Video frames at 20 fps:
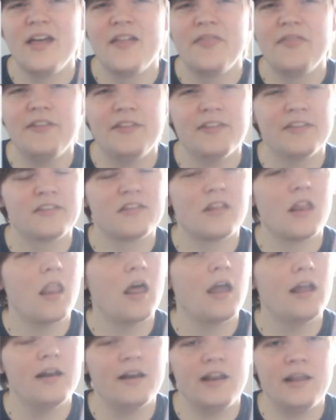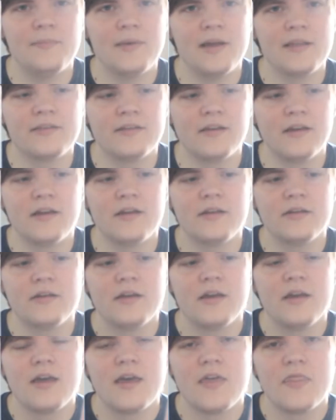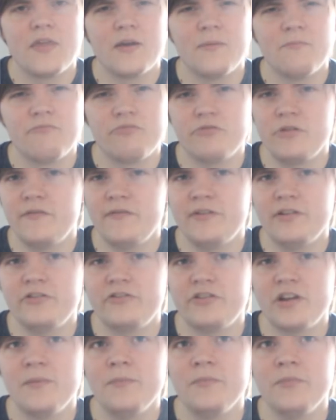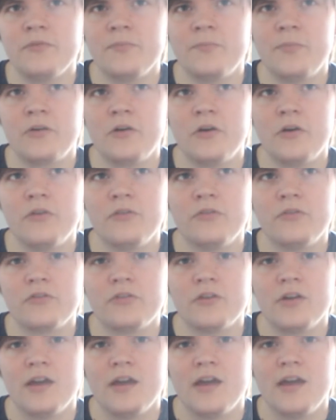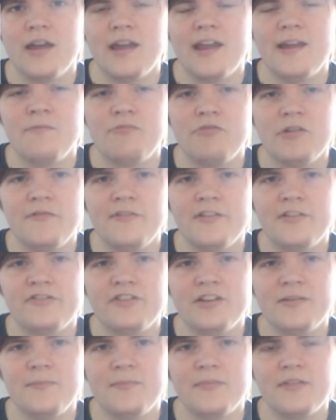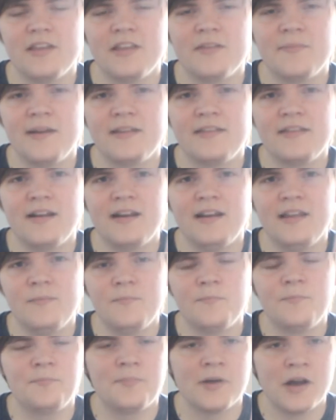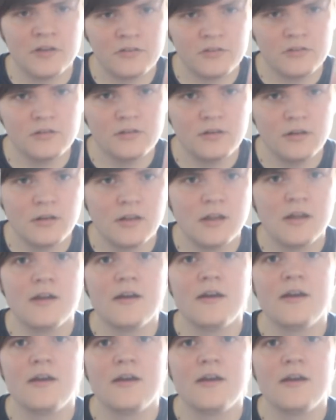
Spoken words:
these are slightly better than previous gyms, because in previous gyms it's basically puzzle